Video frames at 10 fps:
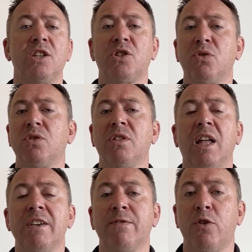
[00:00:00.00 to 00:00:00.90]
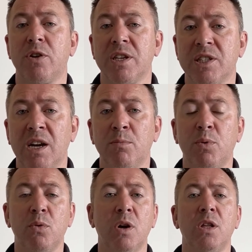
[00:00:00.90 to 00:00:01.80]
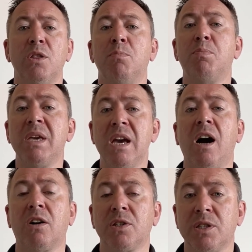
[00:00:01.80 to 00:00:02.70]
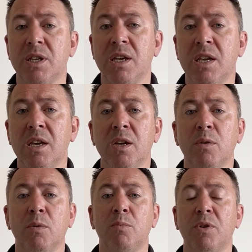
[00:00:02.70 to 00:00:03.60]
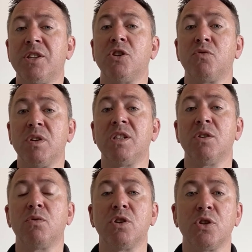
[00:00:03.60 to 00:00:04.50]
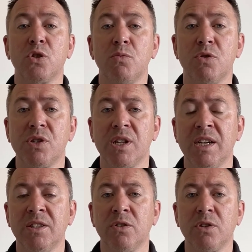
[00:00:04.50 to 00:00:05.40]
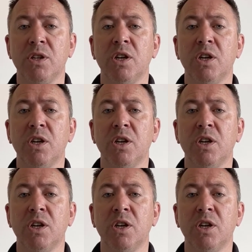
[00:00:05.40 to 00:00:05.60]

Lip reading: like for example, the BRC, British Retail Consumer Standard.